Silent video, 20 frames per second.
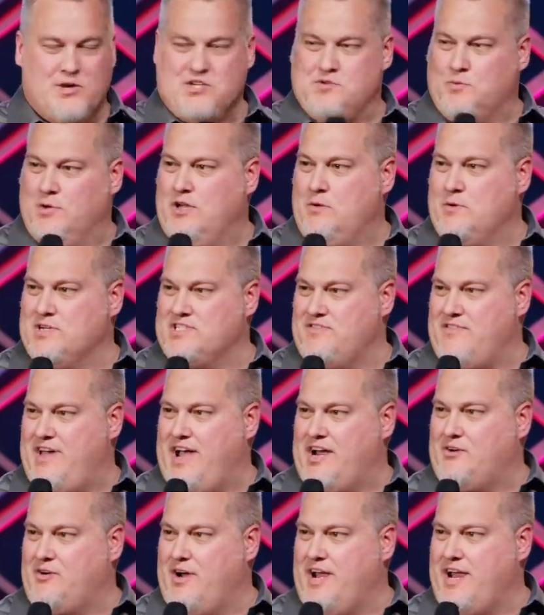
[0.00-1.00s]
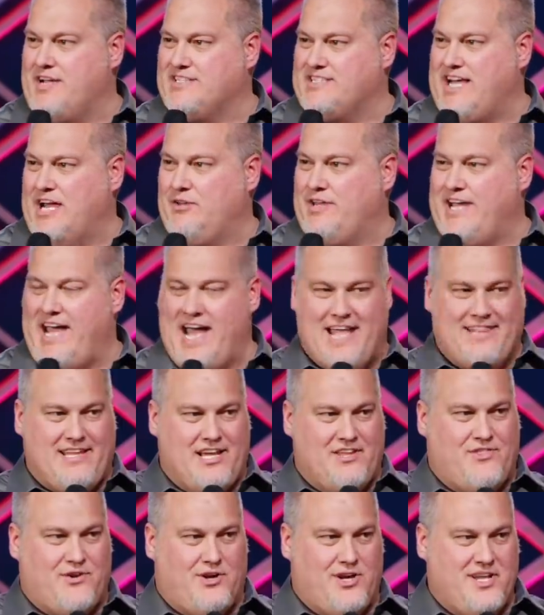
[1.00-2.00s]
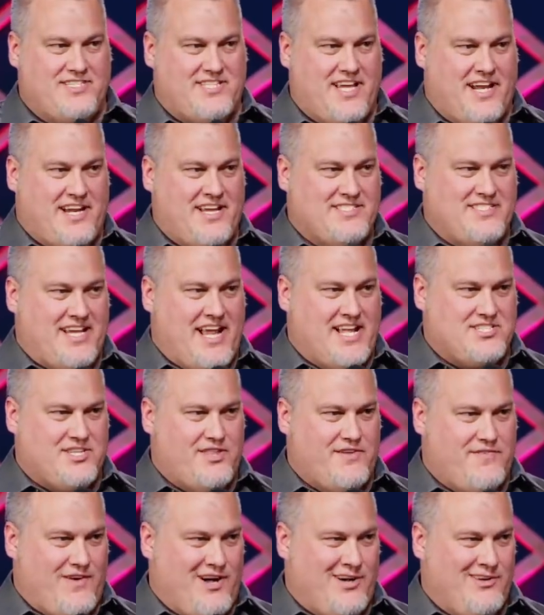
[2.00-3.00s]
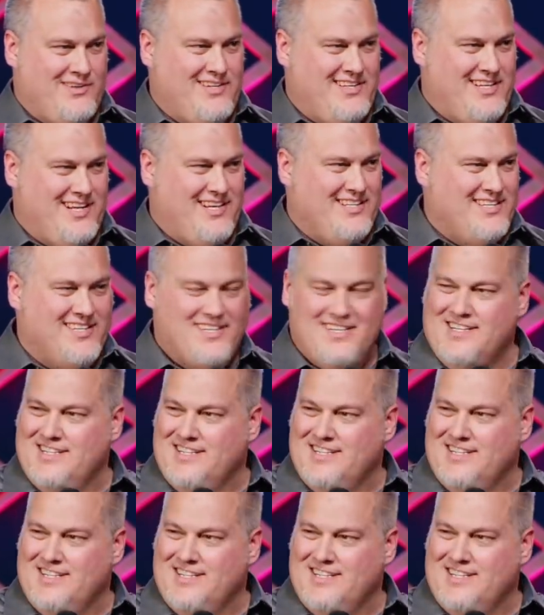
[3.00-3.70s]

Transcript: which really wasn't that great because I only had like 30 seconds to answer the phone. You know?